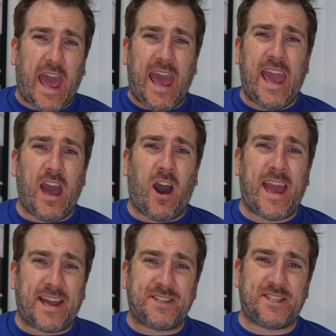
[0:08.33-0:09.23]
A I
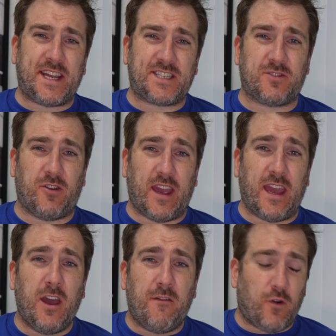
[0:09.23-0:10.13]
accessory
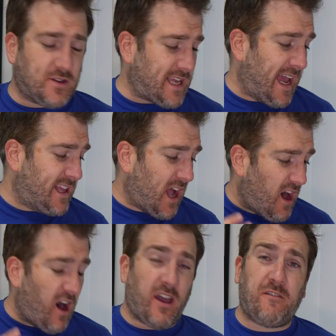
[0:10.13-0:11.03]
for, say, an
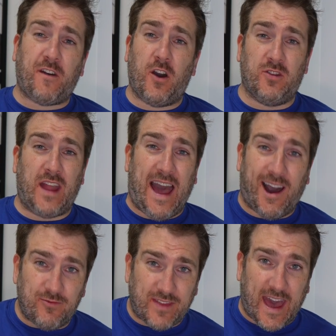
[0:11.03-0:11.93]
iPhone
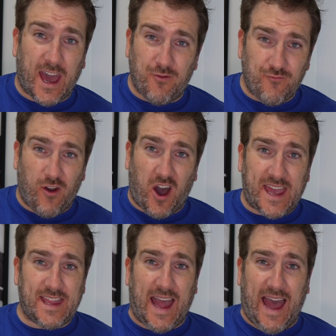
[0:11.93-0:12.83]
out there
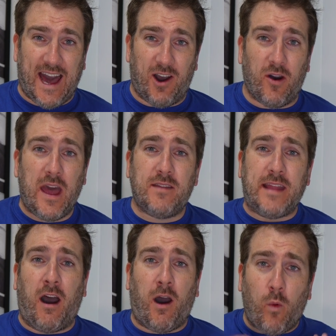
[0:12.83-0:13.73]
right now.
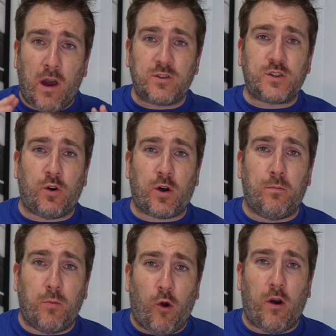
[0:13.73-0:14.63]
Now, I will talk
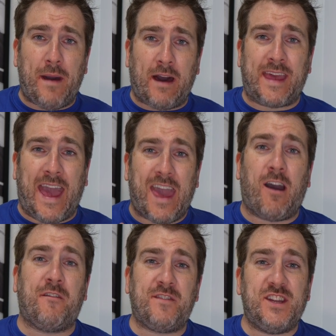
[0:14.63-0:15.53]
more about the A
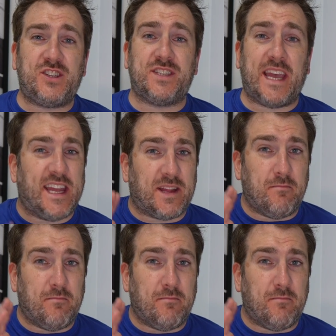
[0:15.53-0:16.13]
I features in a